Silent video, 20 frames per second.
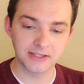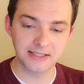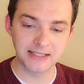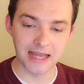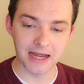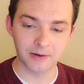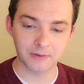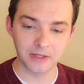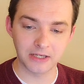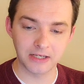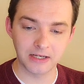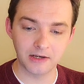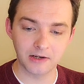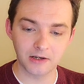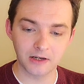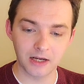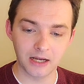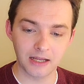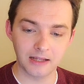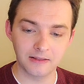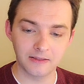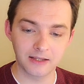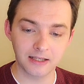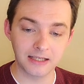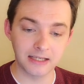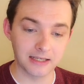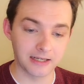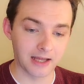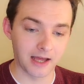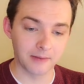down here in the
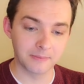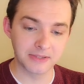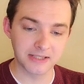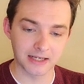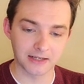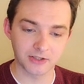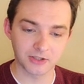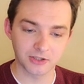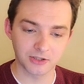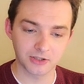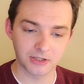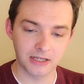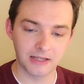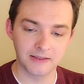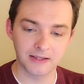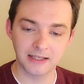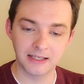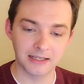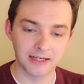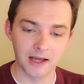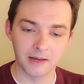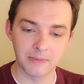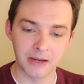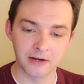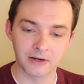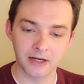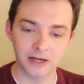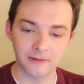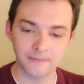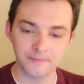GitHub section, in the GitHub
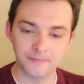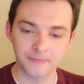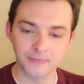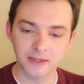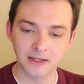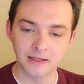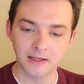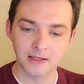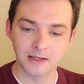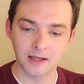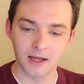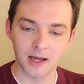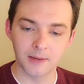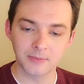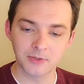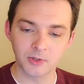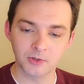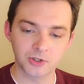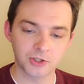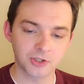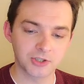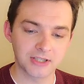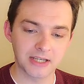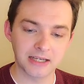area. So it should say